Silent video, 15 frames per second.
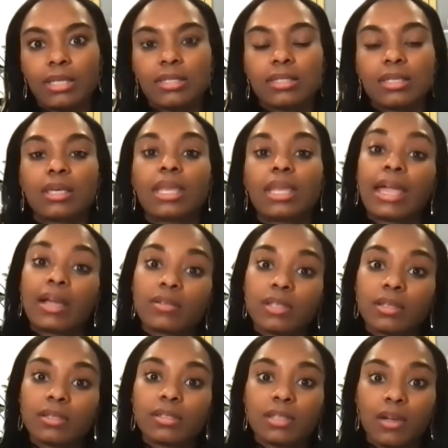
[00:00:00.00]
It's it airs
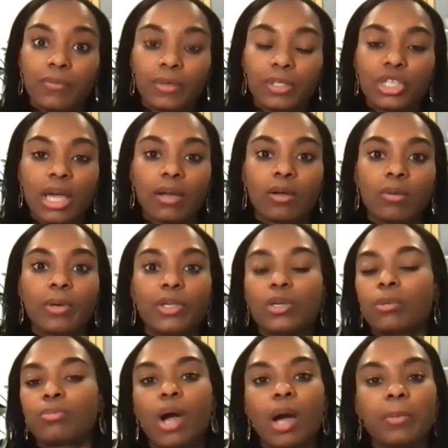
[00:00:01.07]
on Discovery Channel, but you
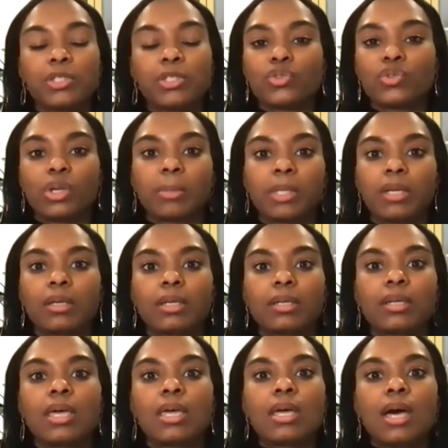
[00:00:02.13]
can probably stream it on,
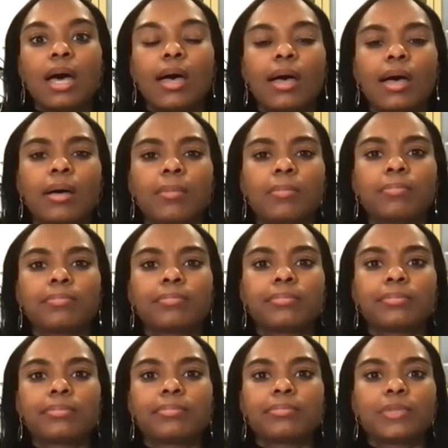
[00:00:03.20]
um,
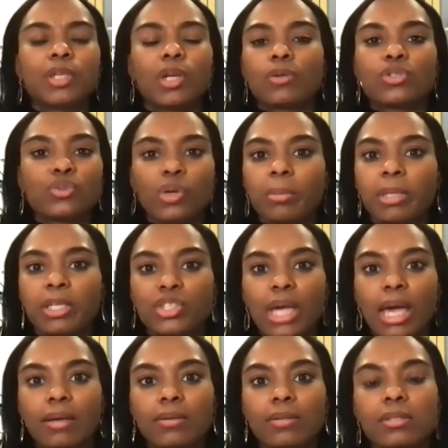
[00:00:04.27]
you know, streaming
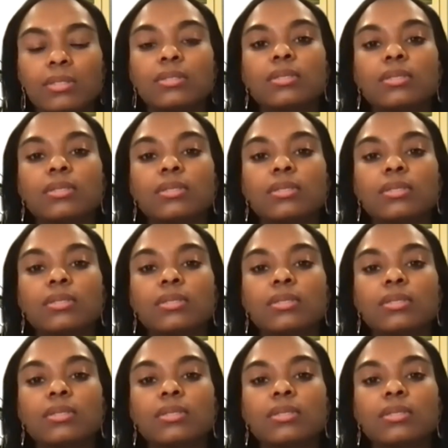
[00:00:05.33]
channels.